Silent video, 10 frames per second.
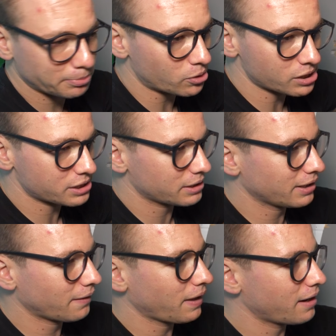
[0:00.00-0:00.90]
board
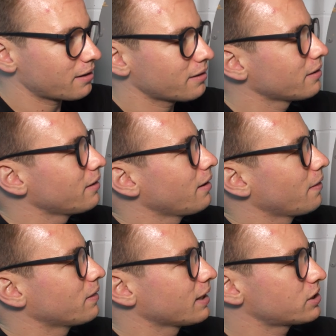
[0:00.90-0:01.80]
in there
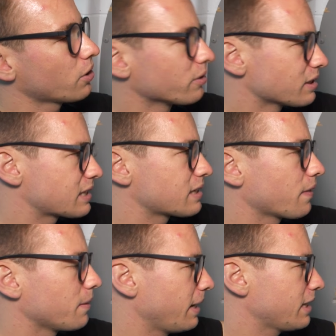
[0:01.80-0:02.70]
that holds
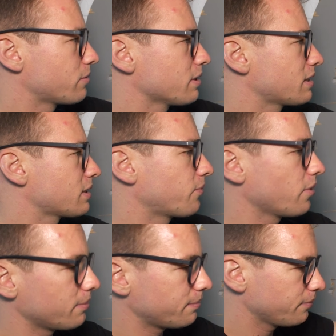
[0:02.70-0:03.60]
the mattress
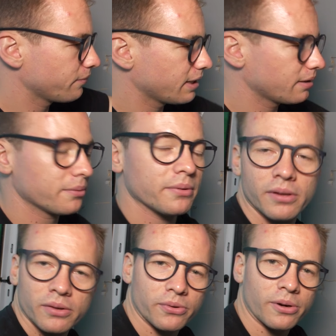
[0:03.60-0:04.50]
from
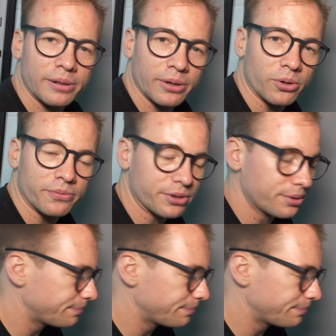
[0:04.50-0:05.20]
falling over.